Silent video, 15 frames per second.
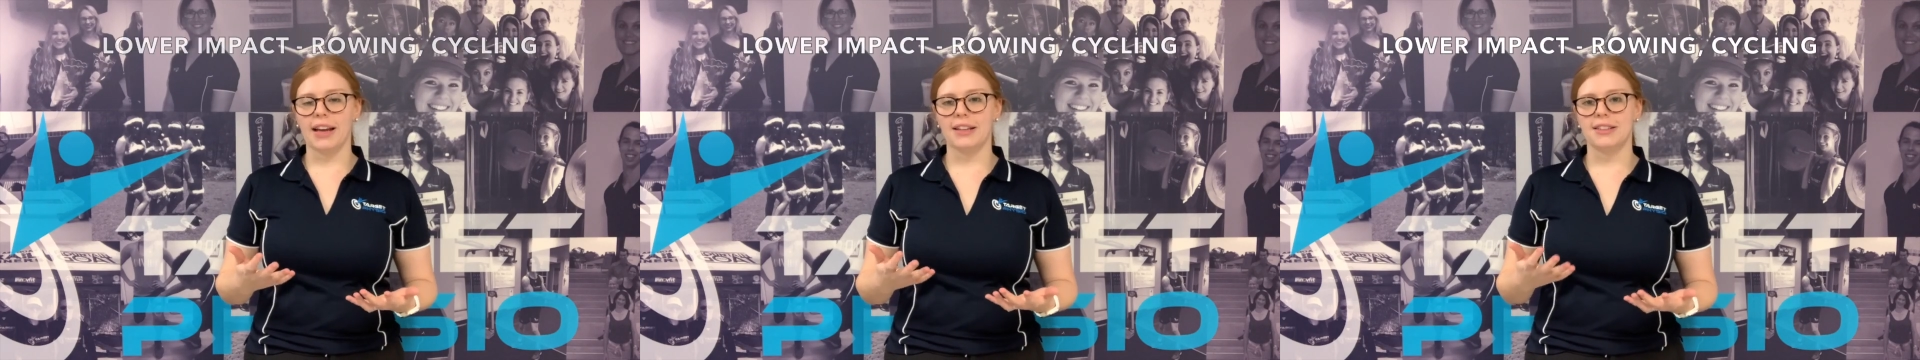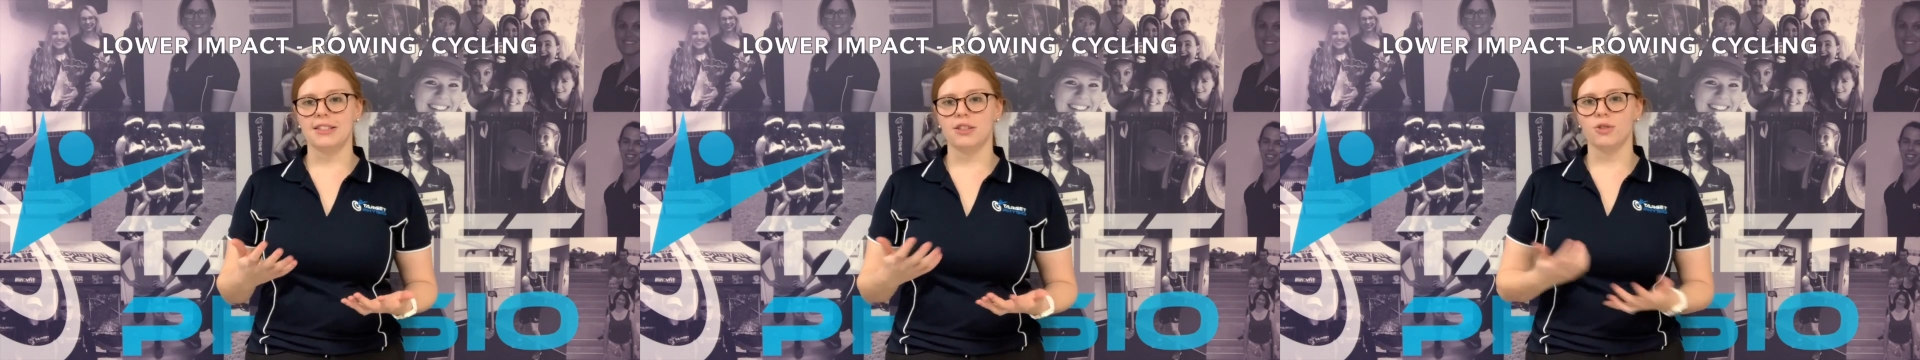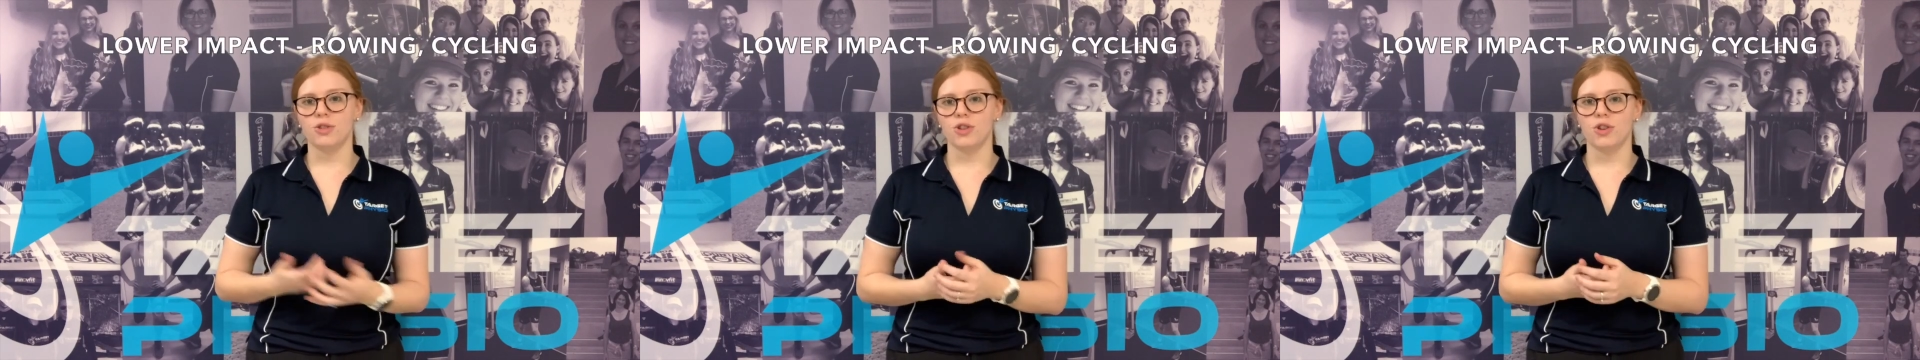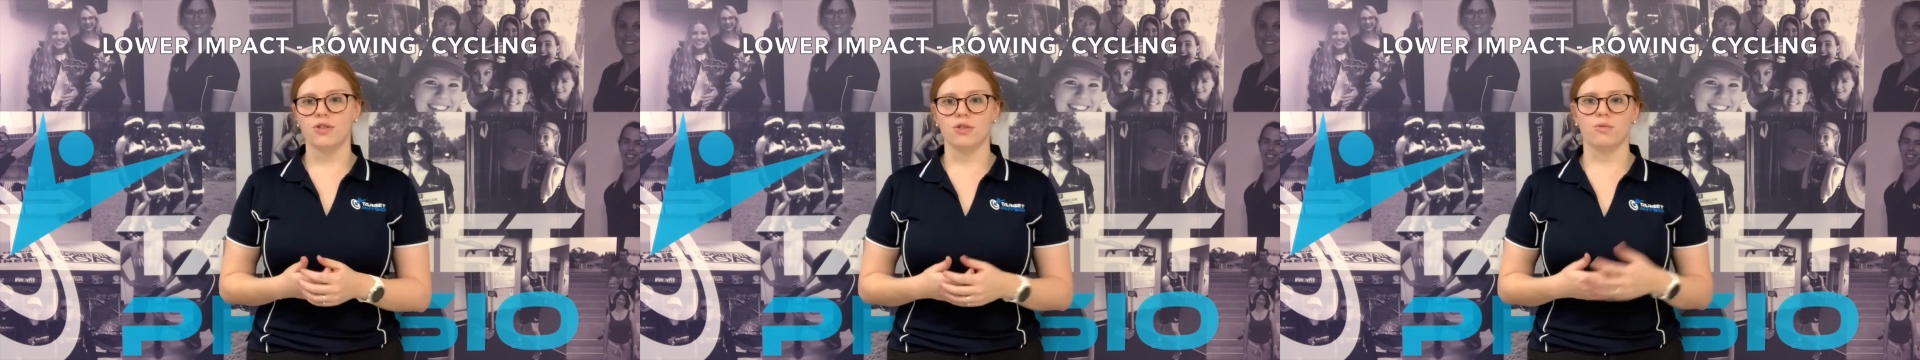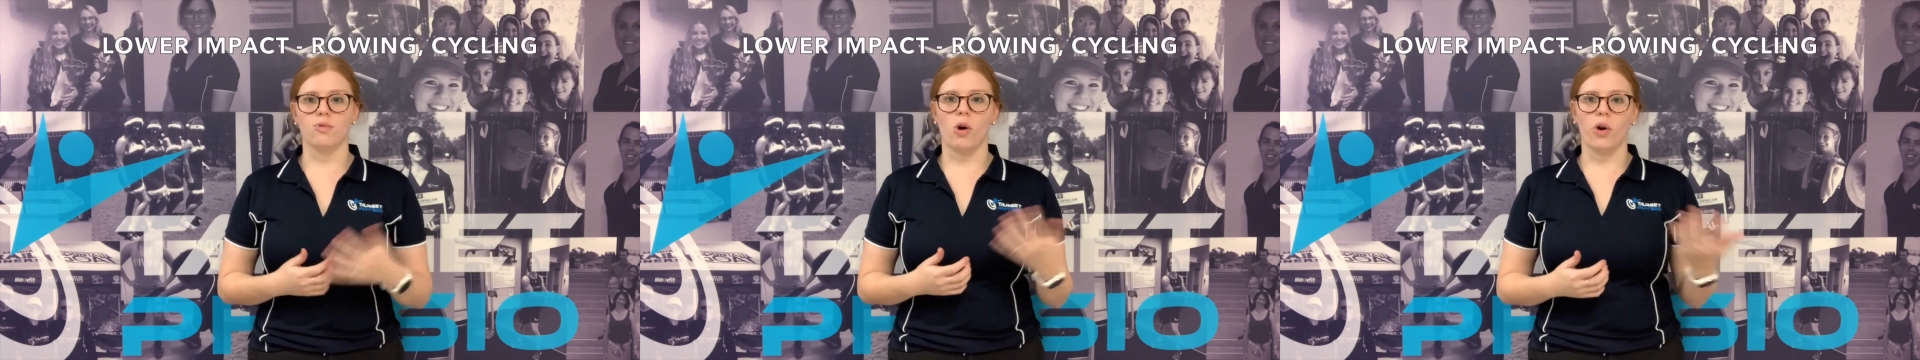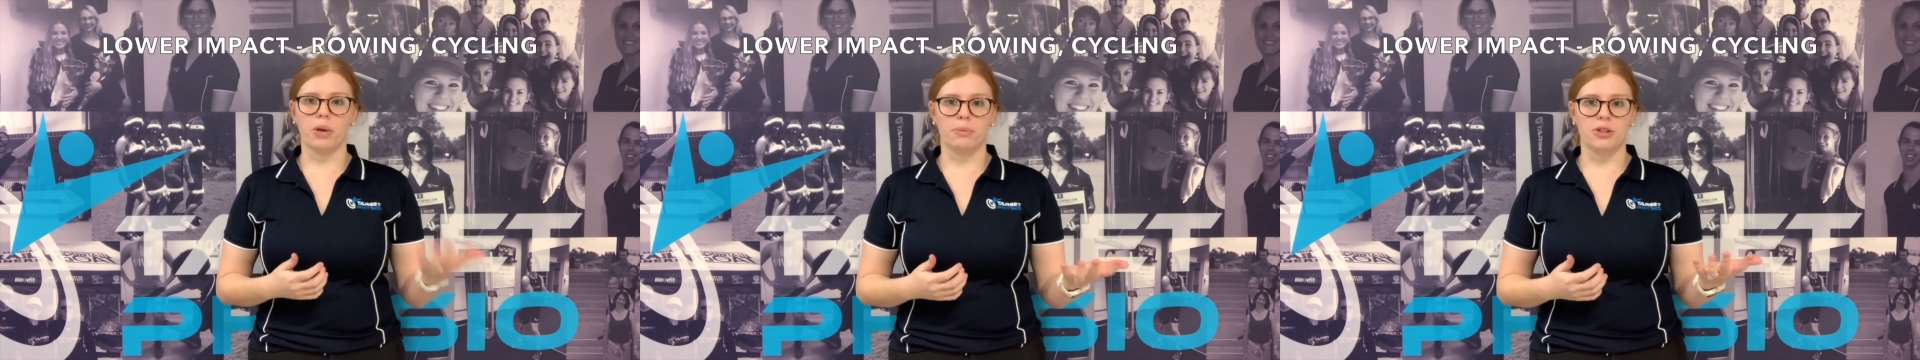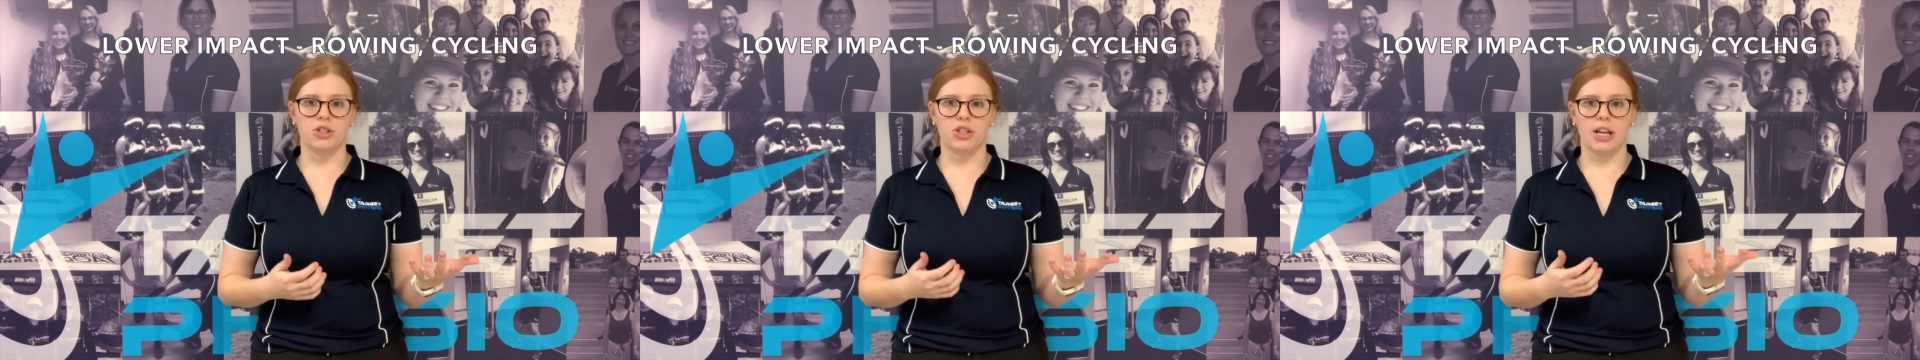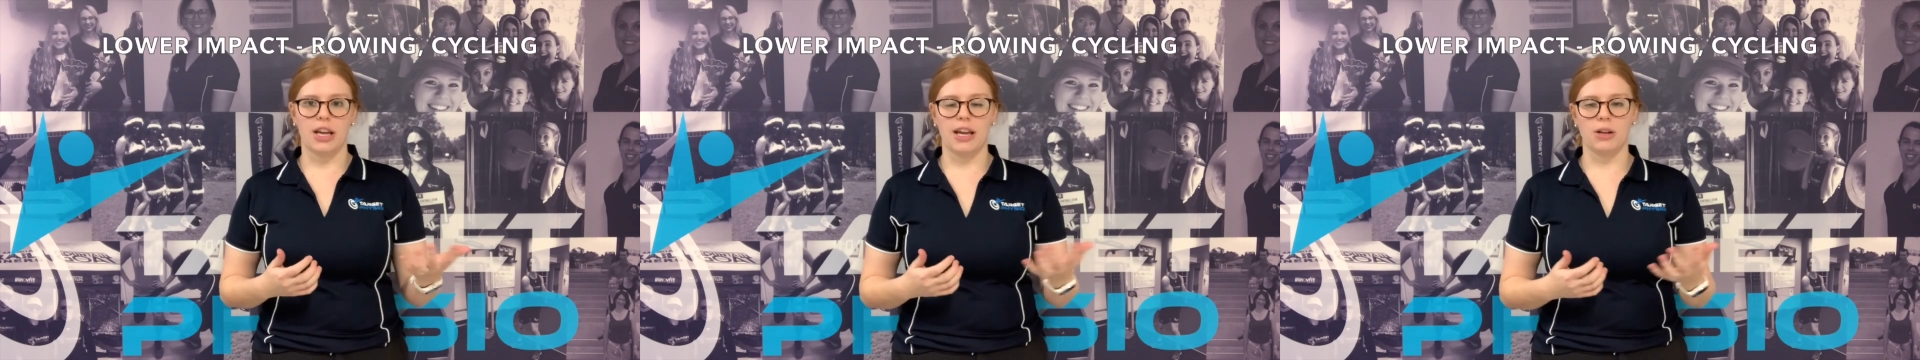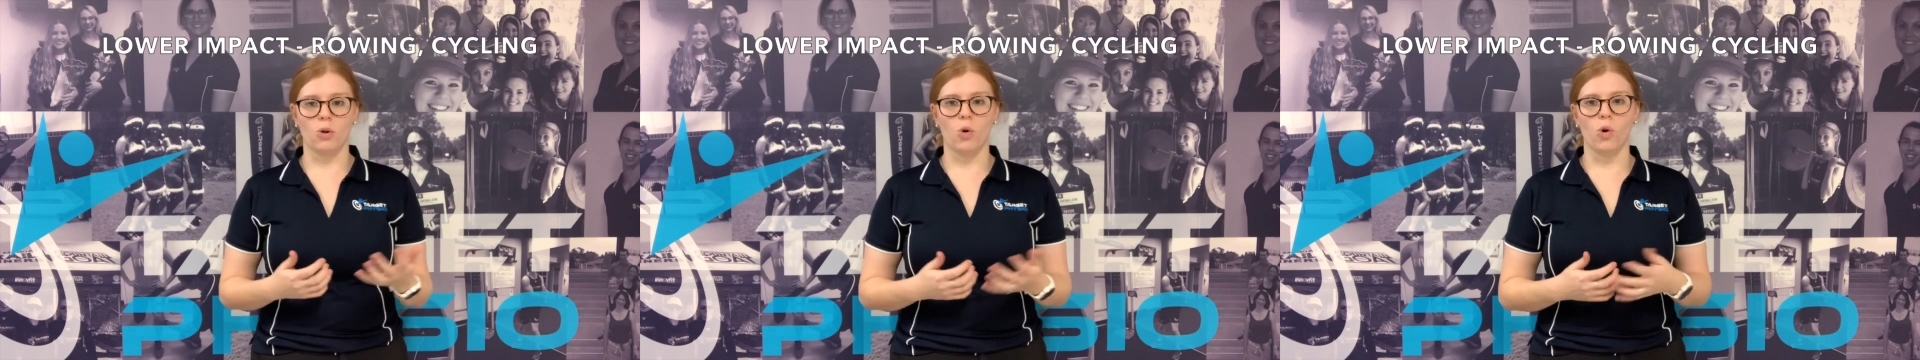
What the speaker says: can still use a rowing machine